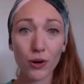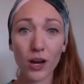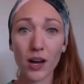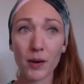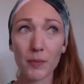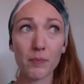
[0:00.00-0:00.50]

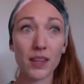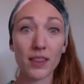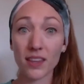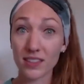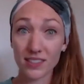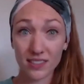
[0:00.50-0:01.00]
And
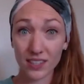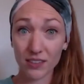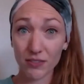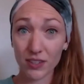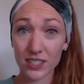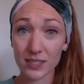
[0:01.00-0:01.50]
then
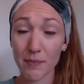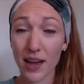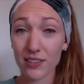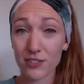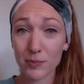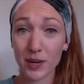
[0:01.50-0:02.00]
this
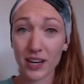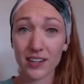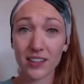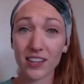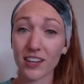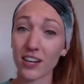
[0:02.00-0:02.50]
mastermind
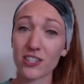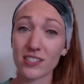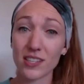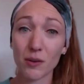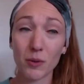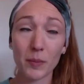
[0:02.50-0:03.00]
and the
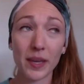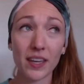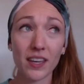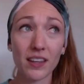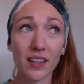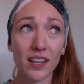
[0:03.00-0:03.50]
connections that we're
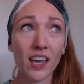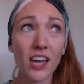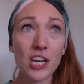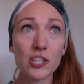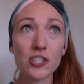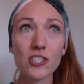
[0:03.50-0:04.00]
making, like
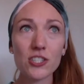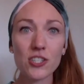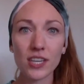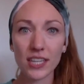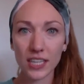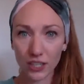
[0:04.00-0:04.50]
just
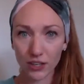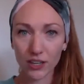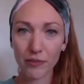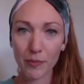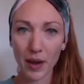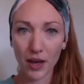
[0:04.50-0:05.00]

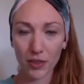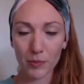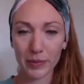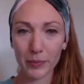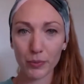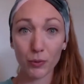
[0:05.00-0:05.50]
hearing from
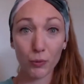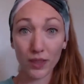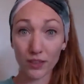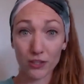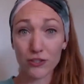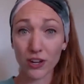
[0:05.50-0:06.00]
other people
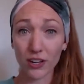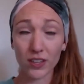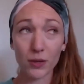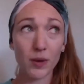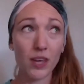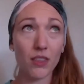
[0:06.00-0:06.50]
what they're
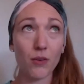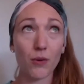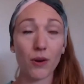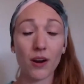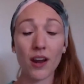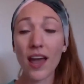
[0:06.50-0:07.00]
struggling with
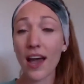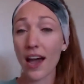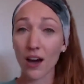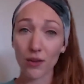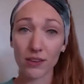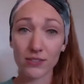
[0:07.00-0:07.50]
or
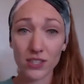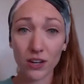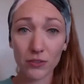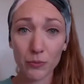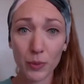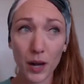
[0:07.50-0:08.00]
how they've
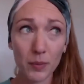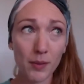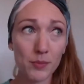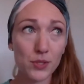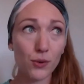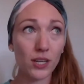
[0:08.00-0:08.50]
solved
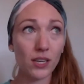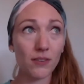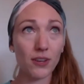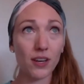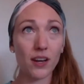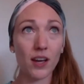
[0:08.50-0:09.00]
problems or
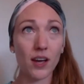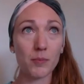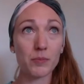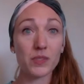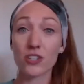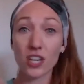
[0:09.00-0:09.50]
even
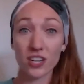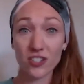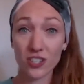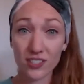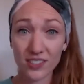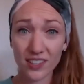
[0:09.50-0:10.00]

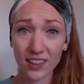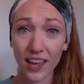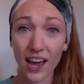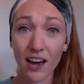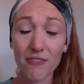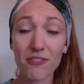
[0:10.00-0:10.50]
suggestions that they
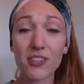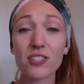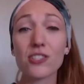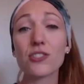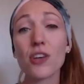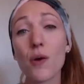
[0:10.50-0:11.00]
have
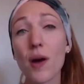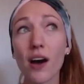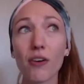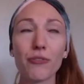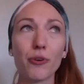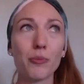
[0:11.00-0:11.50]
is so
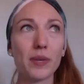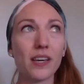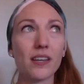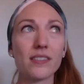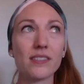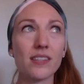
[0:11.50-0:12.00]
helpful
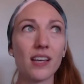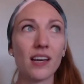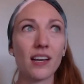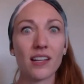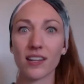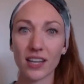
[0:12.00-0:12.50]
because
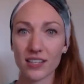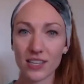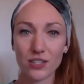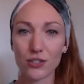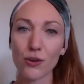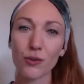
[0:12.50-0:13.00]
like I
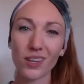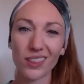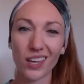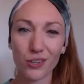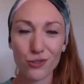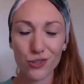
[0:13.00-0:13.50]
said, you don't get
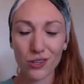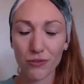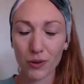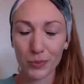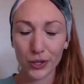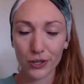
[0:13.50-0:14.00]
that usually
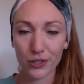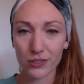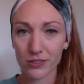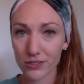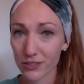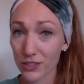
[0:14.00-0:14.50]
from your
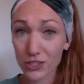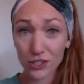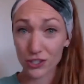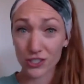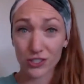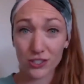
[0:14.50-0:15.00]

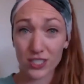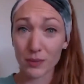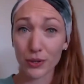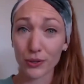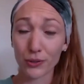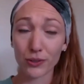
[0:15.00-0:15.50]

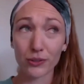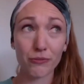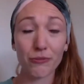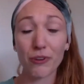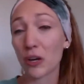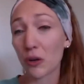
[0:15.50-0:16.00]
typical
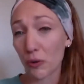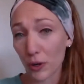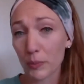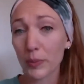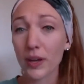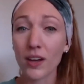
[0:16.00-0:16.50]
friend
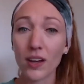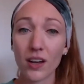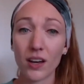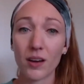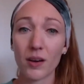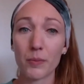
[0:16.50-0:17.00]
group.
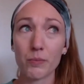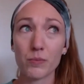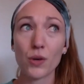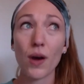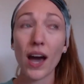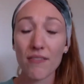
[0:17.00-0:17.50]

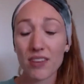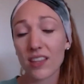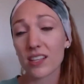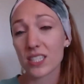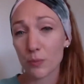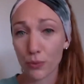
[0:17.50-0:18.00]
So having
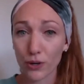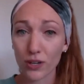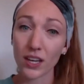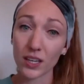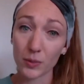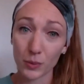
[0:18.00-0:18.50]
that support in
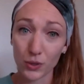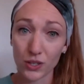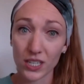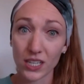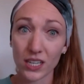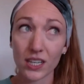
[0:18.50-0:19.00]
that
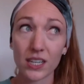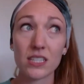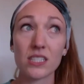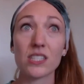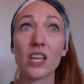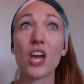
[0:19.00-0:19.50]
community
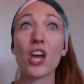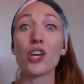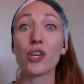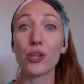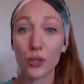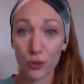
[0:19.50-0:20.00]
is
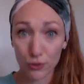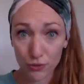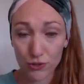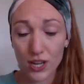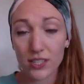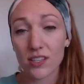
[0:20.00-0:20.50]

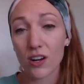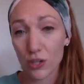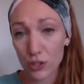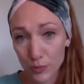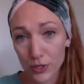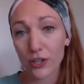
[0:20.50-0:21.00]
huge as an
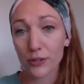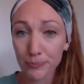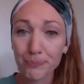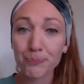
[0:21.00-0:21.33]
entrepreneur.